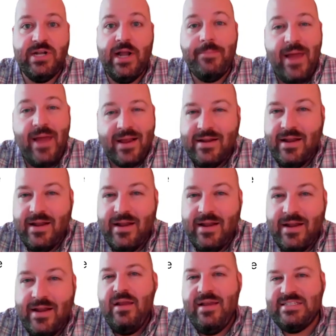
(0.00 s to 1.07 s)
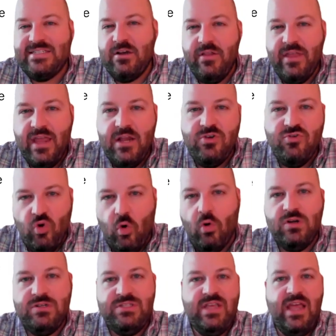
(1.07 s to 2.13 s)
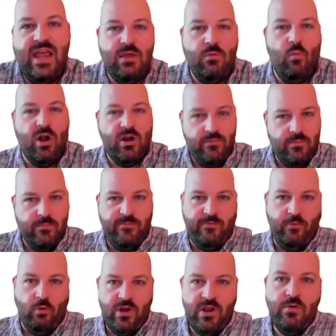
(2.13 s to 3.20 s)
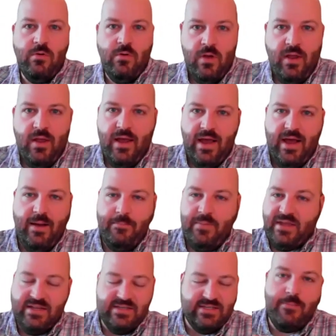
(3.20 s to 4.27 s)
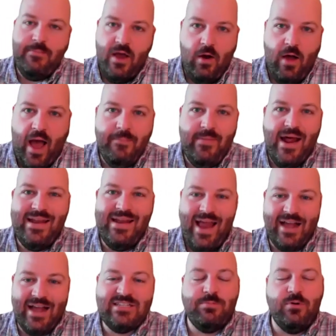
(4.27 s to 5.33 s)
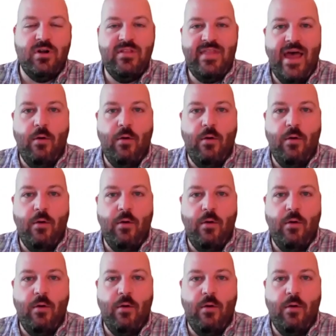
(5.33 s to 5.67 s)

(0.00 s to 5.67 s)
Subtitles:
I'm not going to necessarily endorse any one of them for you because I'm not an expert in that